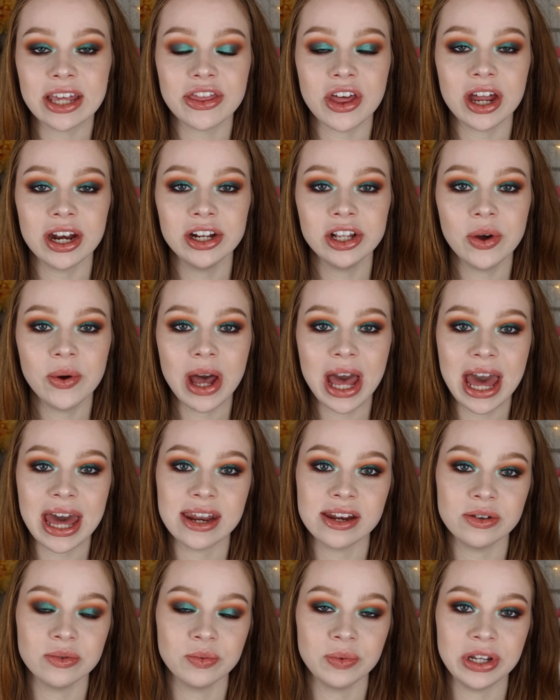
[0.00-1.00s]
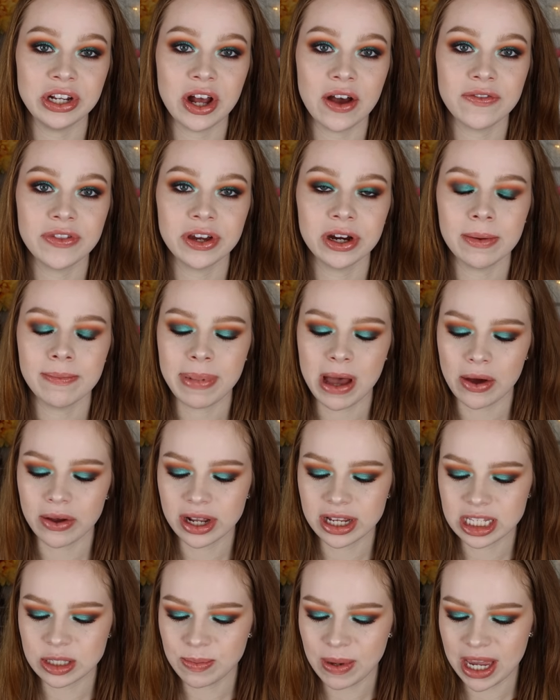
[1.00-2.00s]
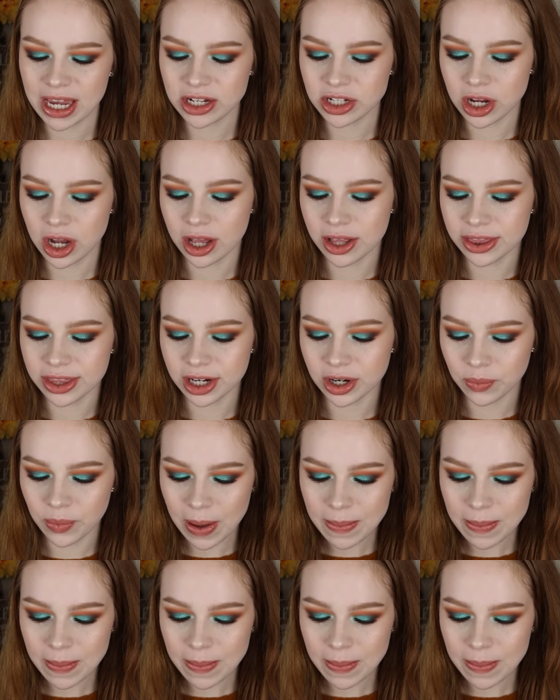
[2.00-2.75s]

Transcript: I thought I'd go ahead and read off their About Us page on their